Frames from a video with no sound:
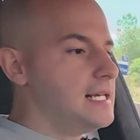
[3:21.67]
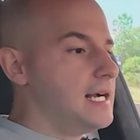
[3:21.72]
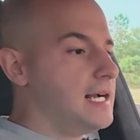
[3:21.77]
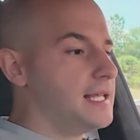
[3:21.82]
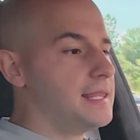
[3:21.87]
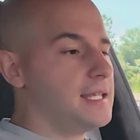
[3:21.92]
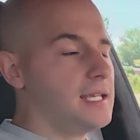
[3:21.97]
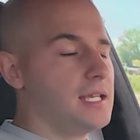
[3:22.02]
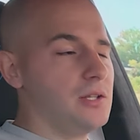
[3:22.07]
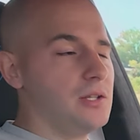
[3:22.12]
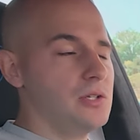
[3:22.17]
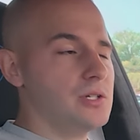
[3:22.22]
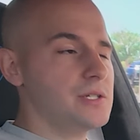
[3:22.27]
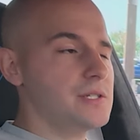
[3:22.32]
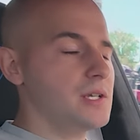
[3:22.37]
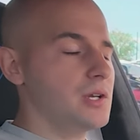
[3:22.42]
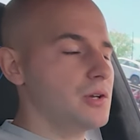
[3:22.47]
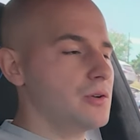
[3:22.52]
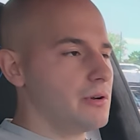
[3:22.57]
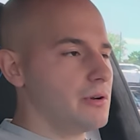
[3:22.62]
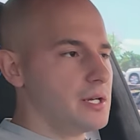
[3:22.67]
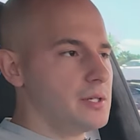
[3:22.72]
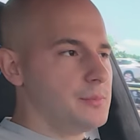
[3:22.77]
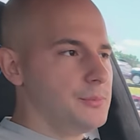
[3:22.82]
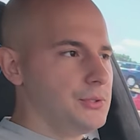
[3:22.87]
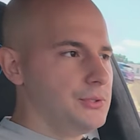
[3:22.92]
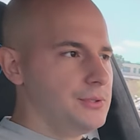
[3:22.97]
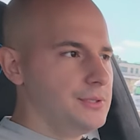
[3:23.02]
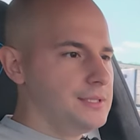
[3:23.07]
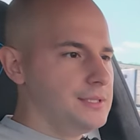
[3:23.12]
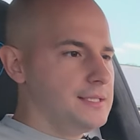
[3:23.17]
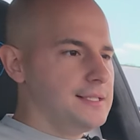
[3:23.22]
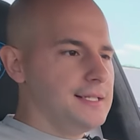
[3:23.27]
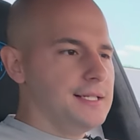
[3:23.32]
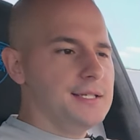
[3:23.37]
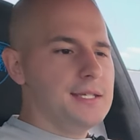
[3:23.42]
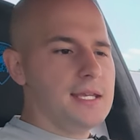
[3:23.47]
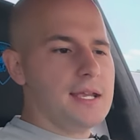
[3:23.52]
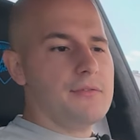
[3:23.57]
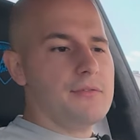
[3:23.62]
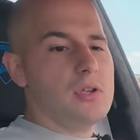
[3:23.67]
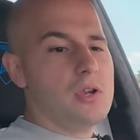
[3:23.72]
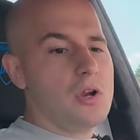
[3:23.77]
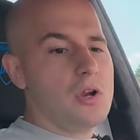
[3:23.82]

I think it looks incredible. You have the